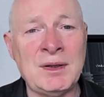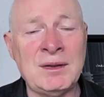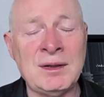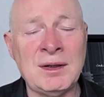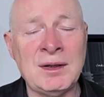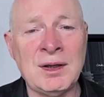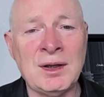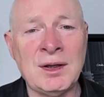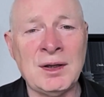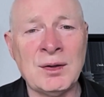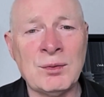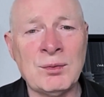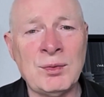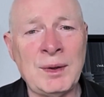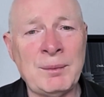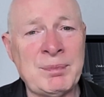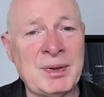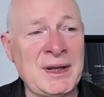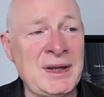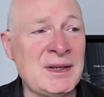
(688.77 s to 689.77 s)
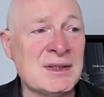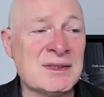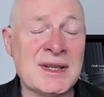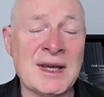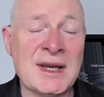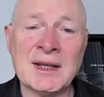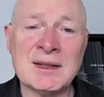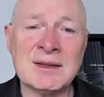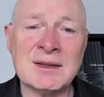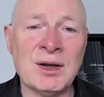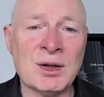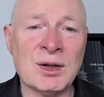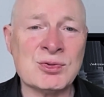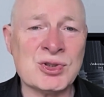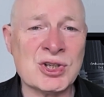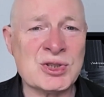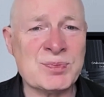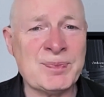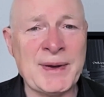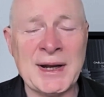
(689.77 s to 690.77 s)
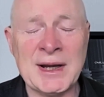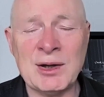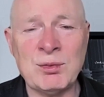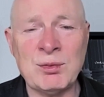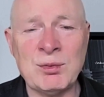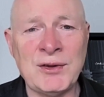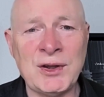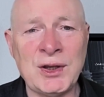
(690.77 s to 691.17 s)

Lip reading: And we're pleased that our Trustpilot